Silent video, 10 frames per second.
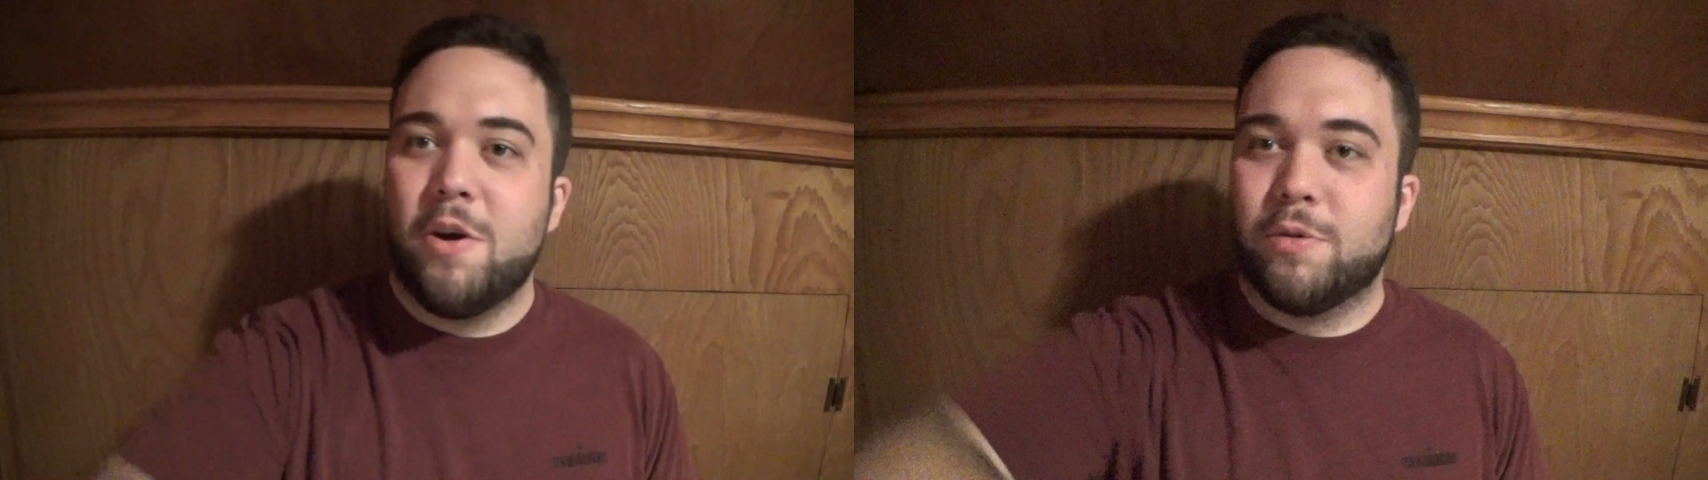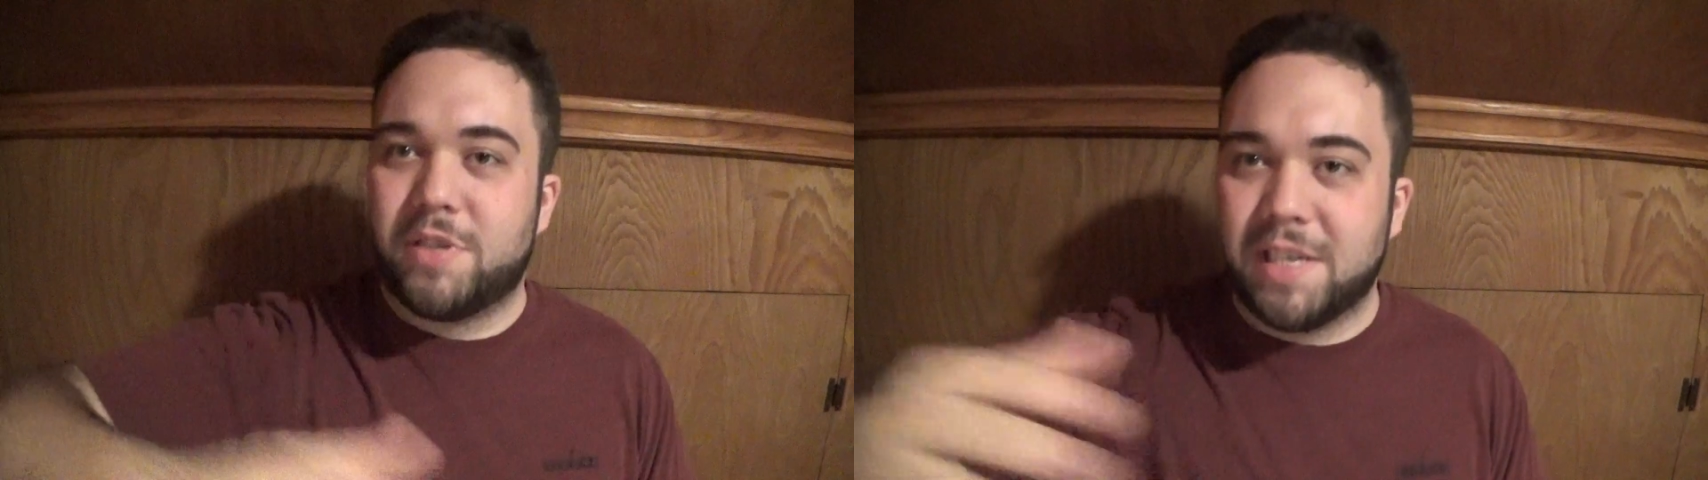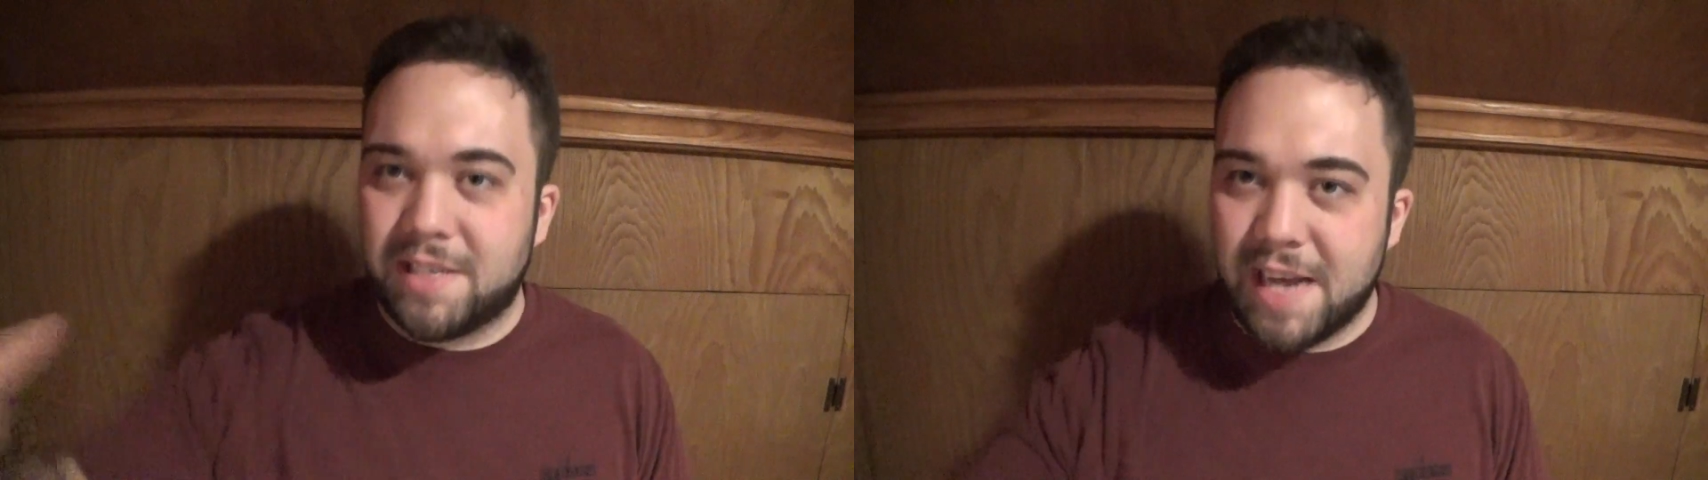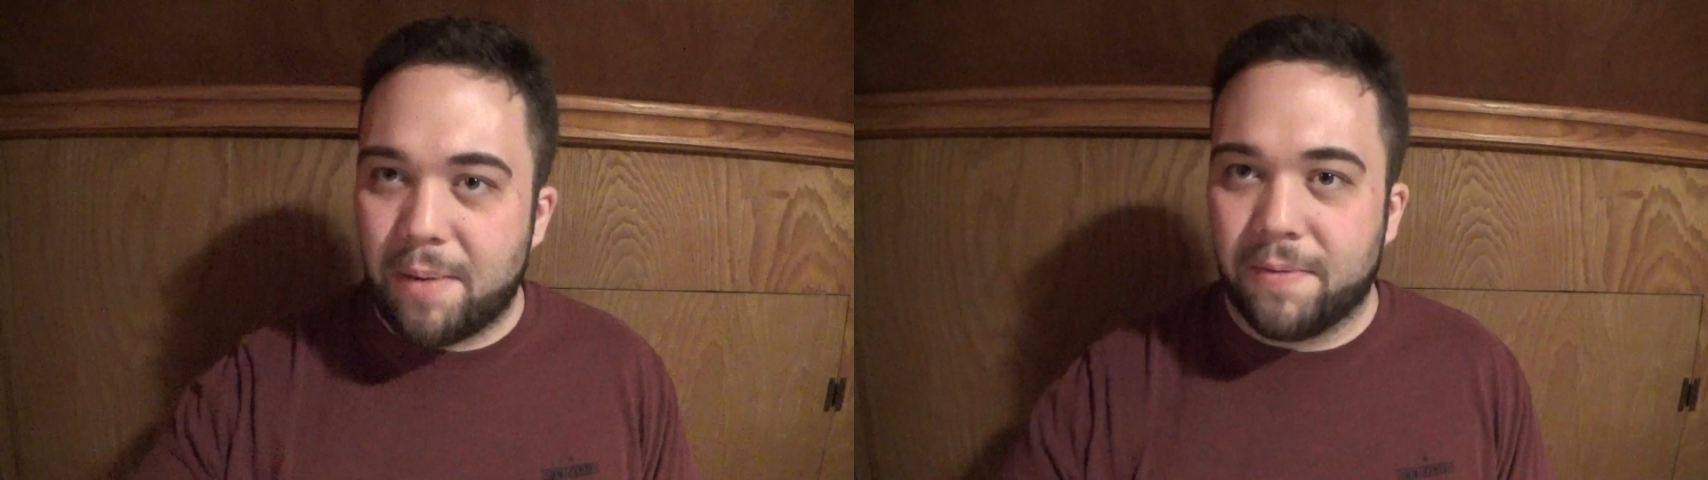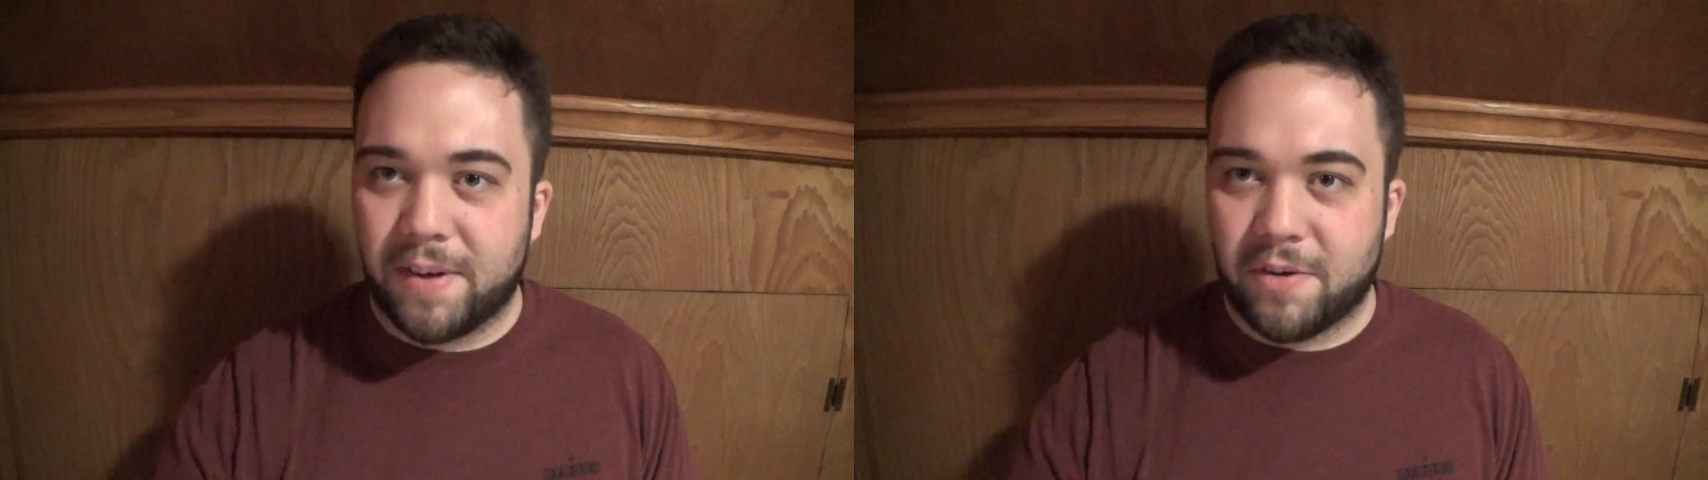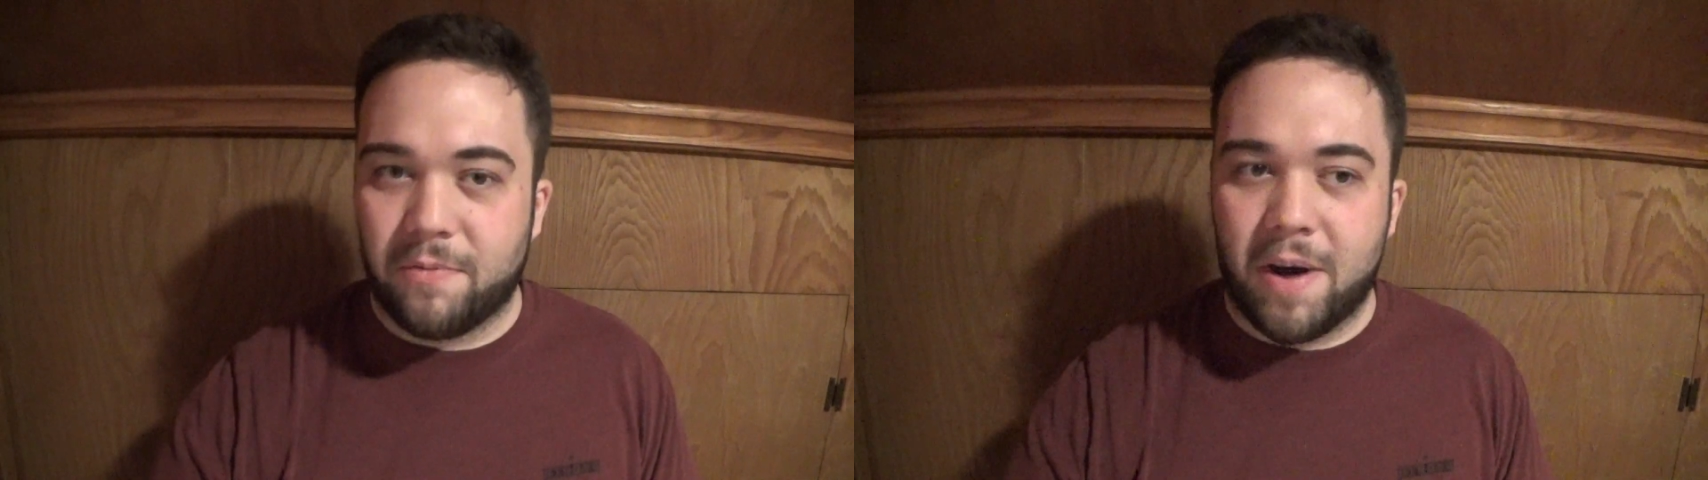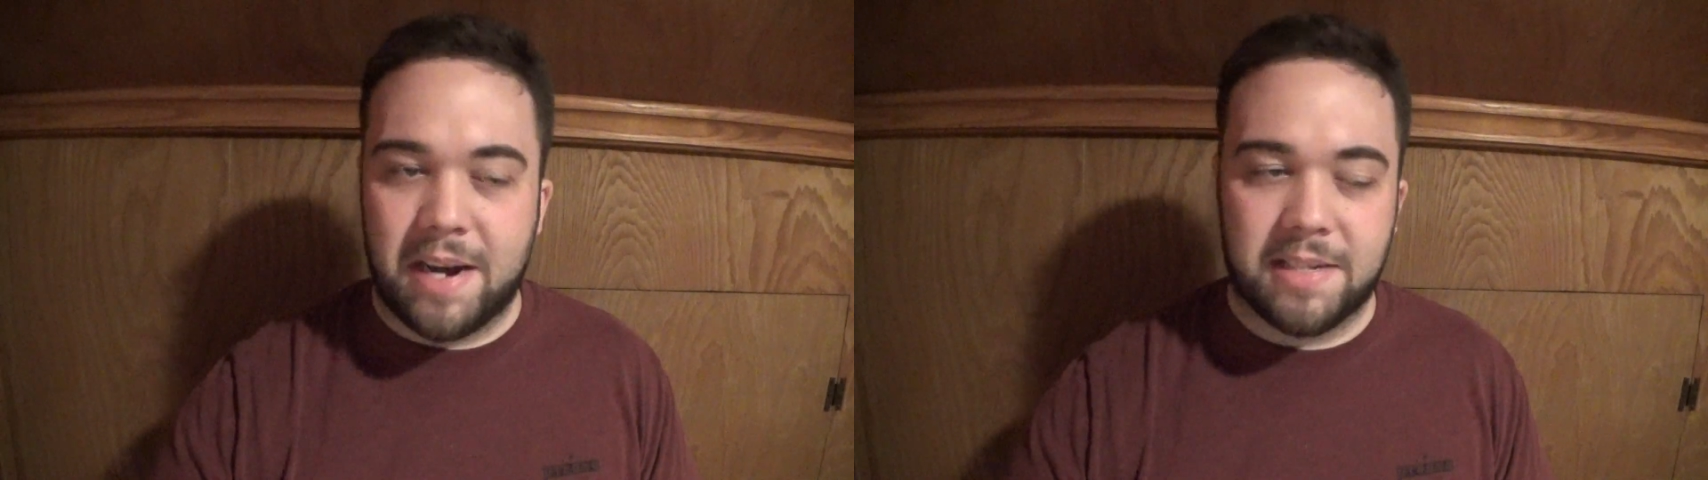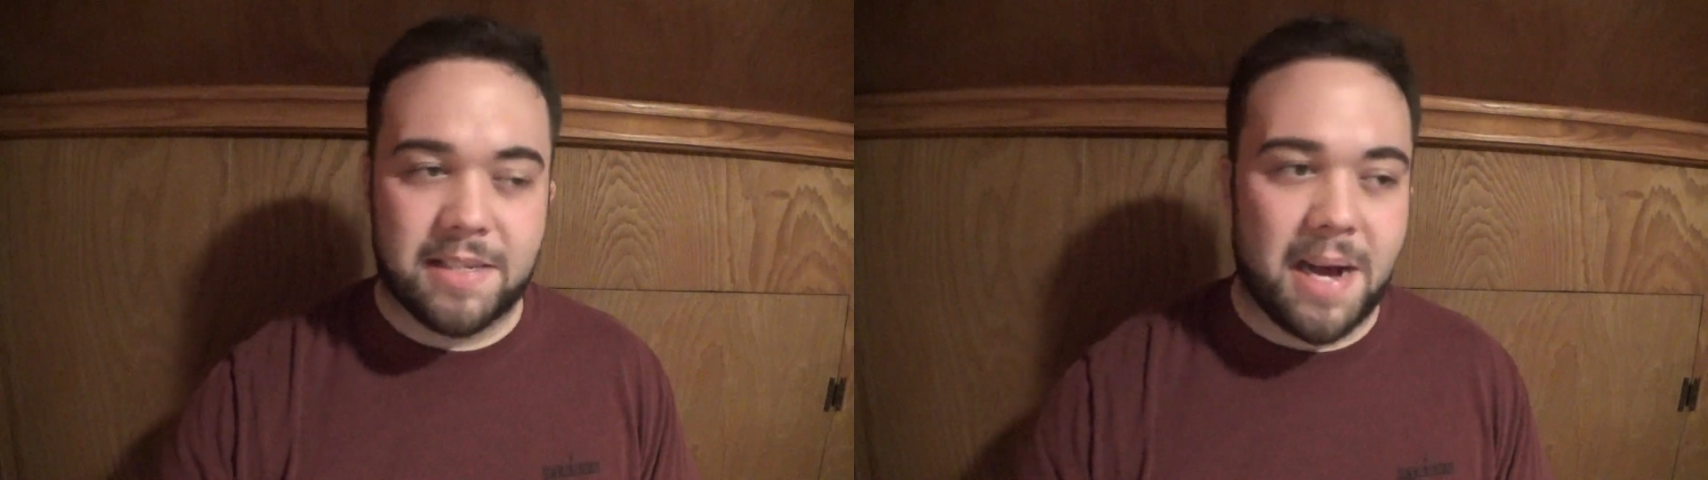who sits down with Victor
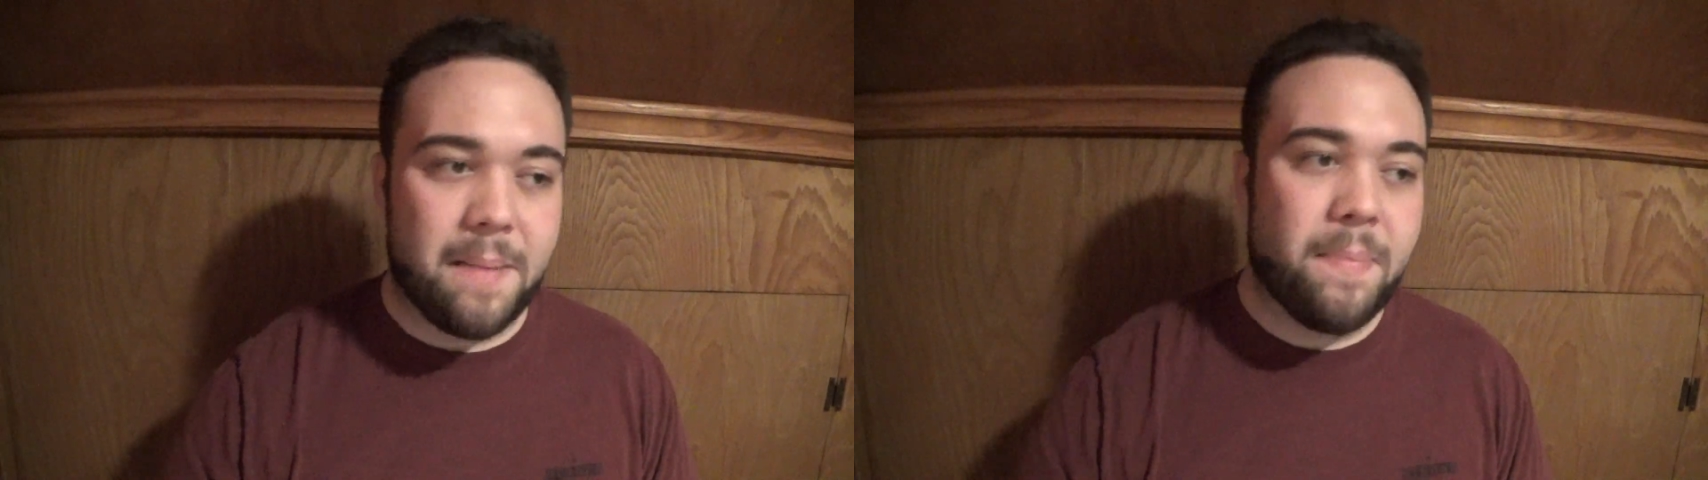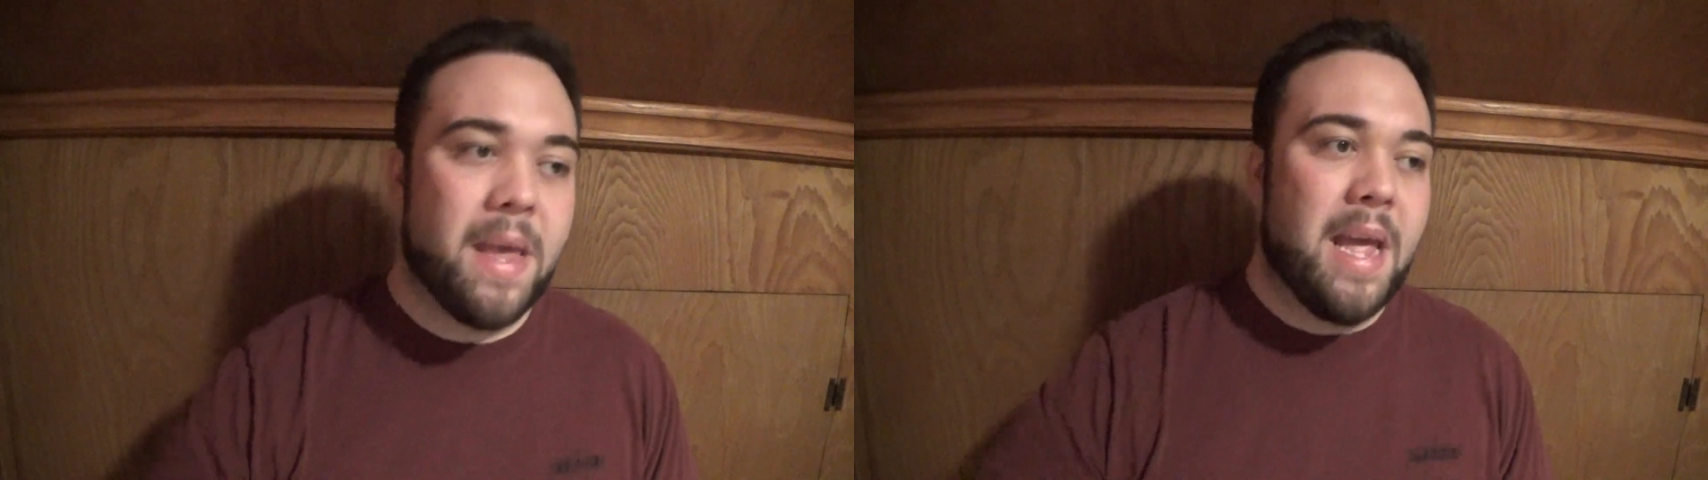Frankenstein,